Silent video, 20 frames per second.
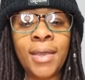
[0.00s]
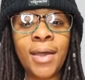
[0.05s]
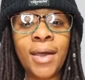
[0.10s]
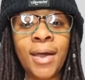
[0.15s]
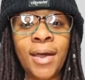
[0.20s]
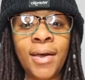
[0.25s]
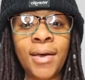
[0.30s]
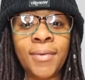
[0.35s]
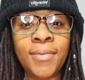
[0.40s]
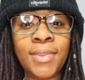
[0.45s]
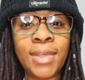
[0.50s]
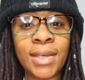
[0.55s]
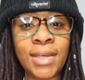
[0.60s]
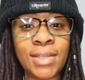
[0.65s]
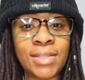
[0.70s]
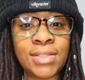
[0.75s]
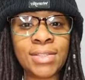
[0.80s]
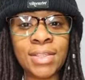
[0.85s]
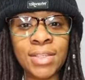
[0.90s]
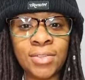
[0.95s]
uh, that he
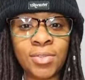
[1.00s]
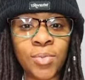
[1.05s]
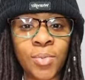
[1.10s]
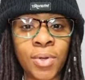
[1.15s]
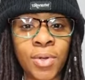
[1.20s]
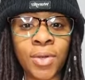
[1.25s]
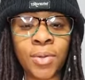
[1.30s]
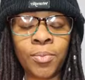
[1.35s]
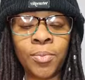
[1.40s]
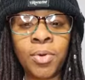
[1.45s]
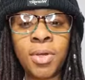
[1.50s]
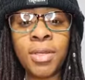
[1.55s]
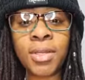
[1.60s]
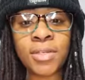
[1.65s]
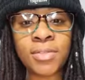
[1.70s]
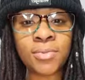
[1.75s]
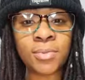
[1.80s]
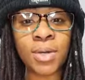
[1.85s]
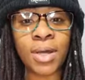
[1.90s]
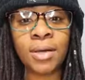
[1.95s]
sees one on one
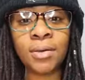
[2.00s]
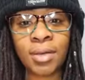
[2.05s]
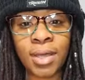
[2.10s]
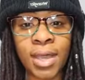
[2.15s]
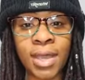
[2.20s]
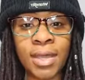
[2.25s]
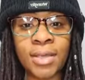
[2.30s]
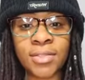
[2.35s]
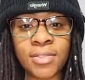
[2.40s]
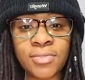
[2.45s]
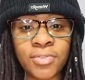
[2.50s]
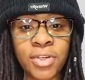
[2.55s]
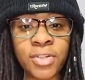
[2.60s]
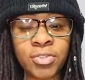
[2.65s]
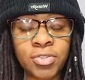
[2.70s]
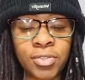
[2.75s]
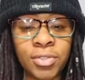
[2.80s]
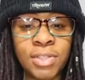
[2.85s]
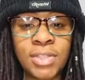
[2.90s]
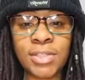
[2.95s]
as well as
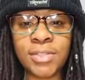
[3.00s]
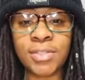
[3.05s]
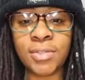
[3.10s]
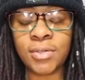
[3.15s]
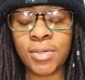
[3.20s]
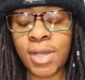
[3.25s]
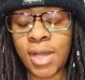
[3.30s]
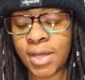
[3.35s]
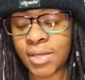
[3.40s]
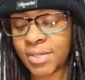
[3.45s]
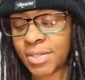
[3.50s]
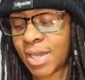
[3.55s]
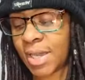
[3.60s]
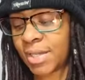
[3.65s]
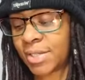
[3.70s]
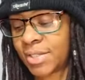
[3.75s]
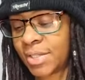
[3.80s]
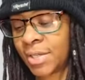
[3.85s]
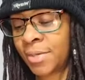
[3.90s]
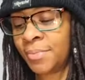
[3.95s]
virtually. So
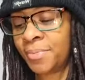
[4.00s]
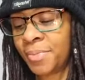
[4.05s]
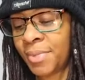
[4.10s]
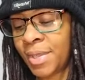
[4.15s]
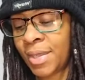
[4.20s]
contact him.